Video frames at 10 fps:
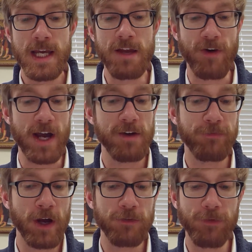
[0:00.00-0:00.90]
"If I have
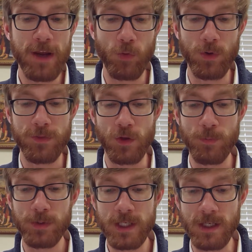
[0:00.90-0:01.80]
found favor with you,
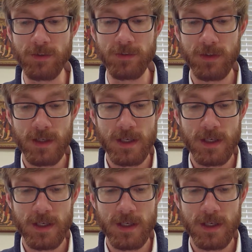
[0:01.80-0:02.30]
please